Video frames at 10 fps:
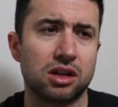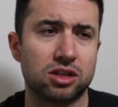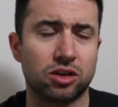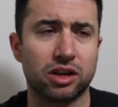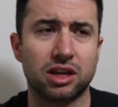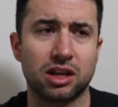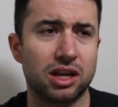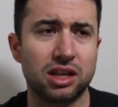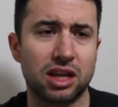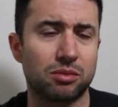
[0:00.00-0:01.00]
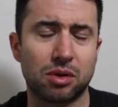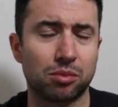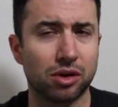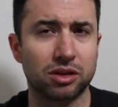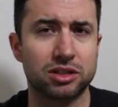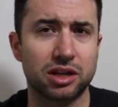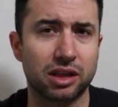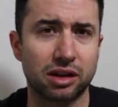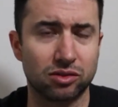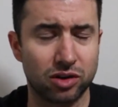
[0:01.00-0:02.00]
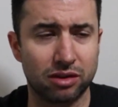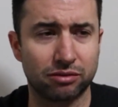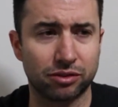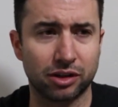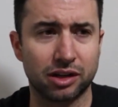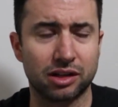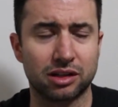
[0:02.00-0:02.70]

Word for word: So he, he let my brother stay there rent-free,